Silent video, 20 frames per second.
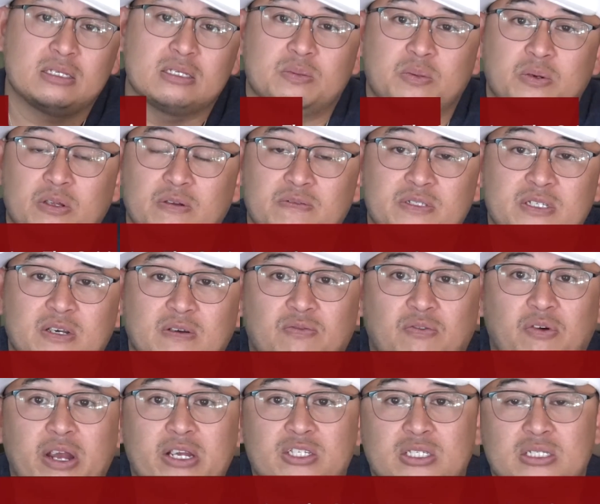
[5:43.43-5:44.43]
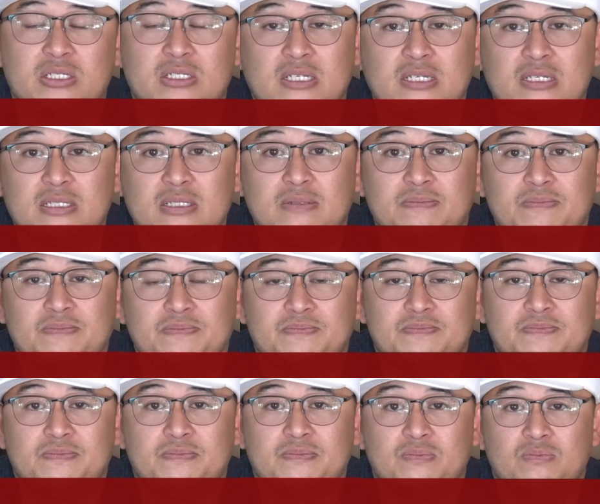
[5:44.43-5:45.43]
the spirit of self-righteousness.
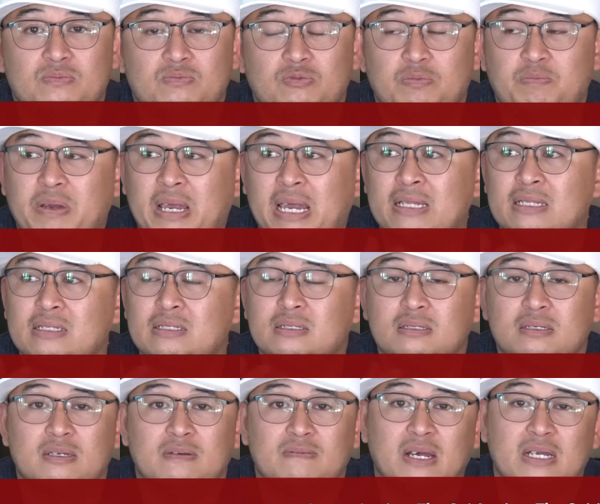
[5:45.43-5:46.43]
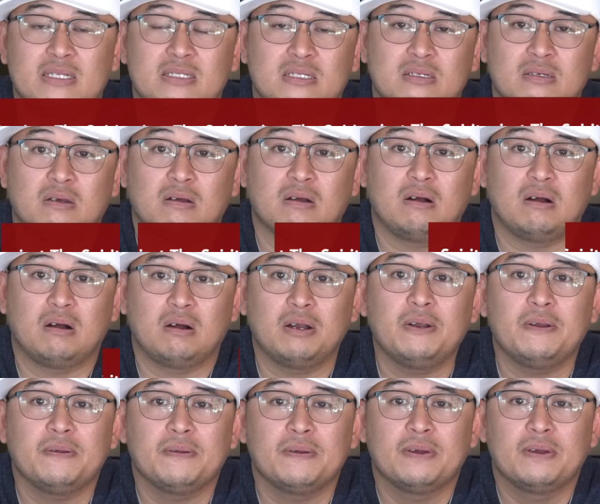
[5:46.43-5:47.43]
Repent if that's in your
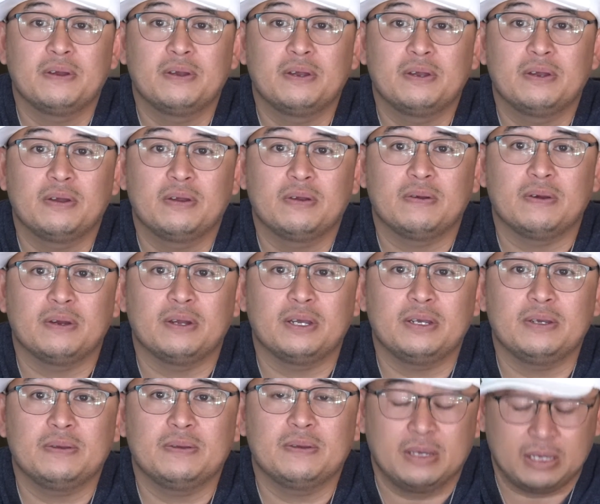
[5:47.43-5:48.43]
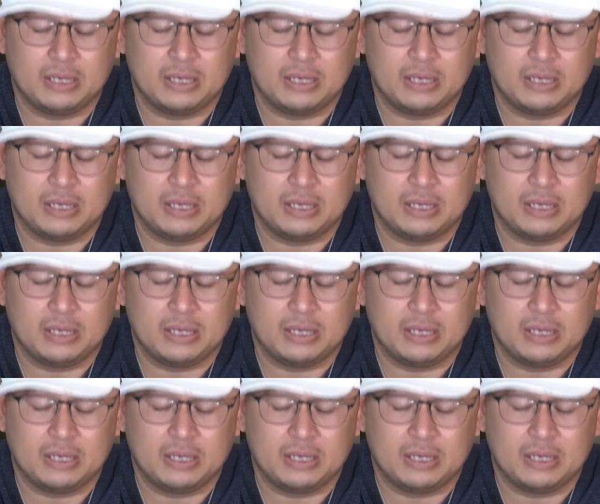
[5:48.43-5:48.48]
heart. Right?